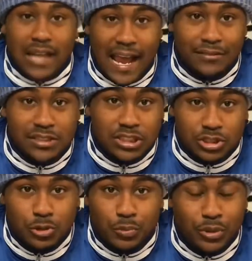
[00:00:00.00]

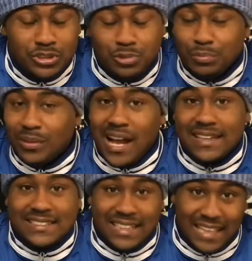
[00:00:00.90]
averaging 2.2
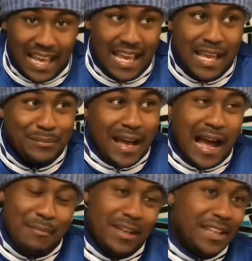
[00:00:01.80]
blocks a game.
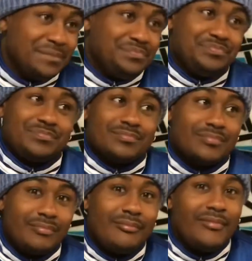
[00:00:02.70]
I mean,
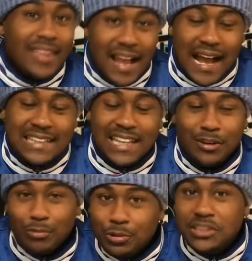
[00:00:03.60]
I
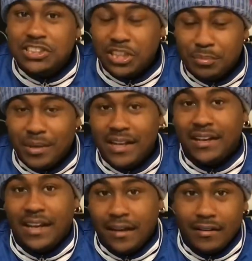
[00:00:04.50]
think Rudy should have been
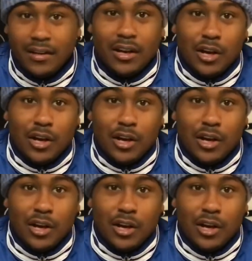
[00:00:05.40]
in there.